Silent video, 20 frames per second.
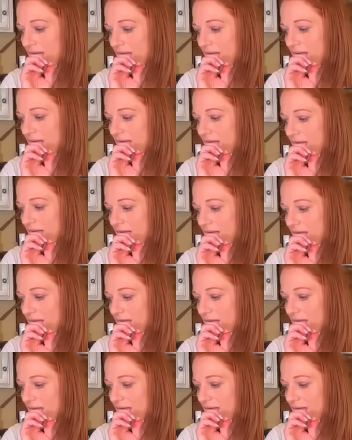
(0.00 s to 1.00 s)

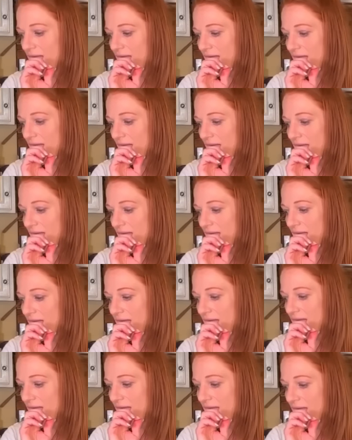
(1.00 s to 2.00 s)

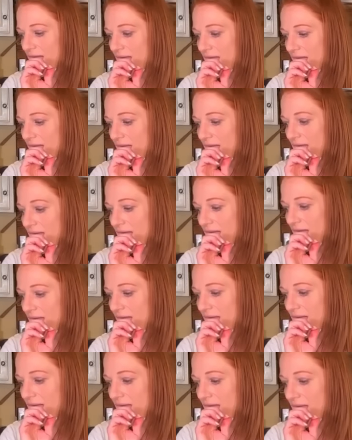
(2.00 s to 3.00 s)

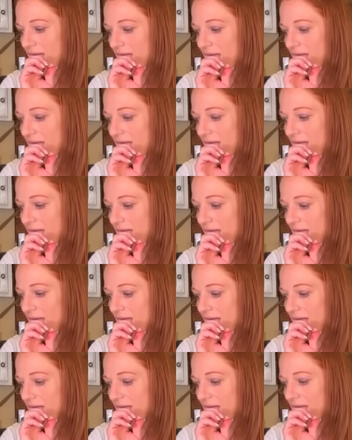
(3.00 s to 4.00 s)

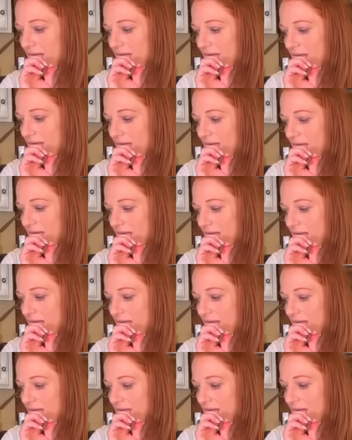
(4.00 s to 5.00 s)

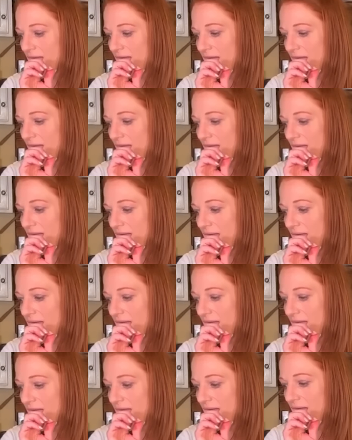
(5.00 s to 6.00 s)

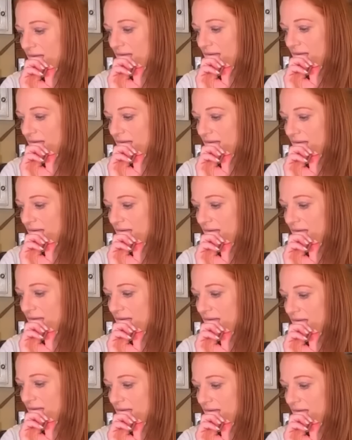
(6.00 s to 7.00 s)

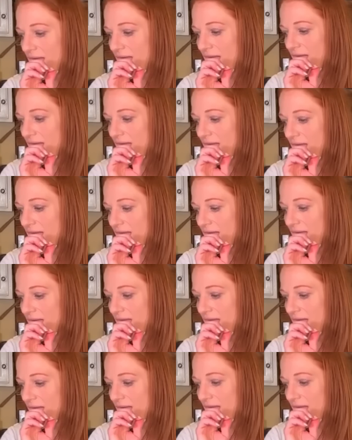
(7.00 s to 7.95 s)
[no speech]